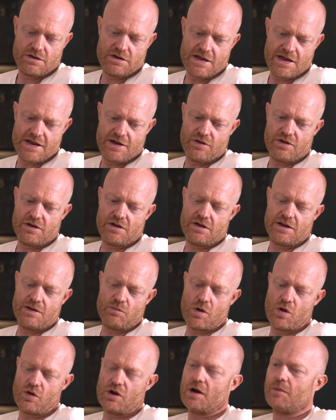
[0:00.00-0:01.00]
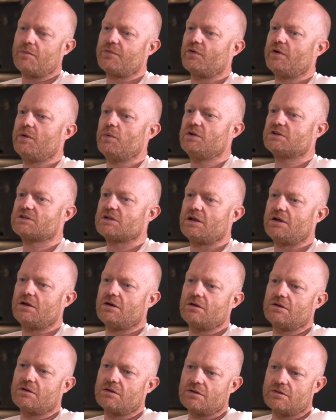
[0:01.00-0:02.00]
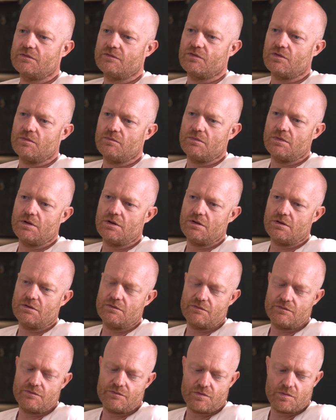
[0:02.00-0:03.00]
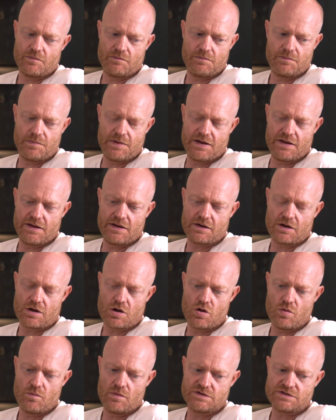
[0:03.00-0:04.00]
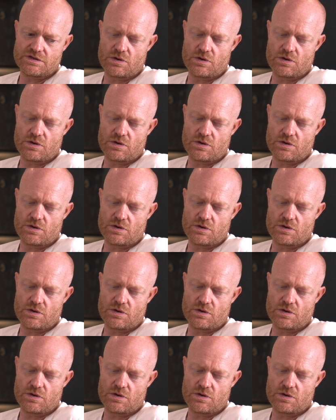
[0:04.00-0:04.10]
he woke up 3 weeks later from being in a coma.